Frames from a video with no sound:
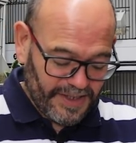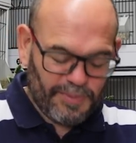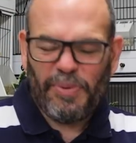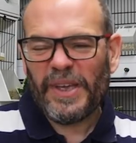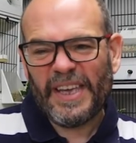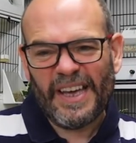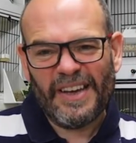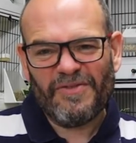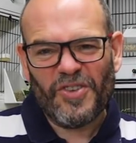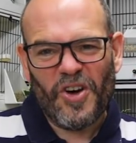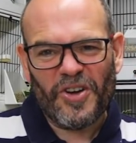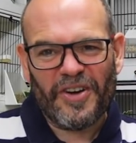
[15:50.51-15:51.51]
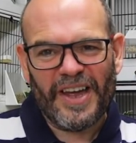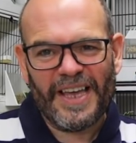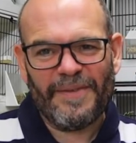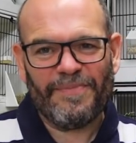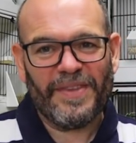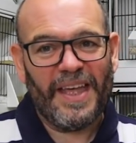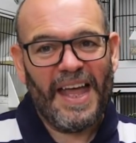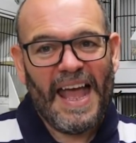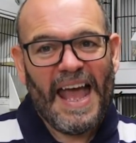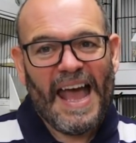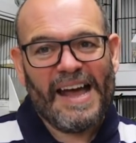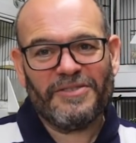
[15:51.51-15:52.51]
Speaking of not great,
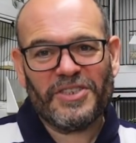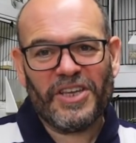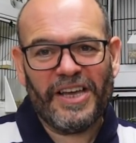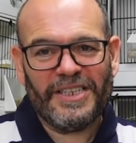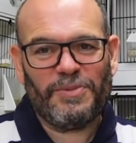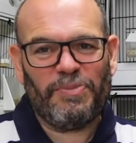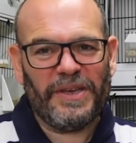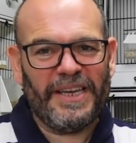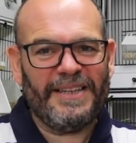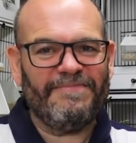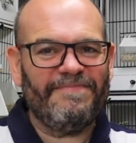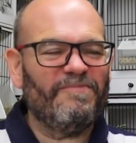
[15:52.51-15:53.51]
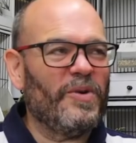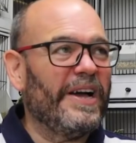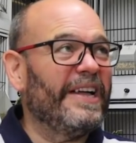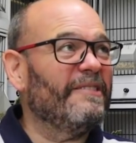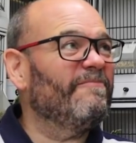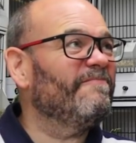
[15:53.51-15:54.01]
outside's been, well,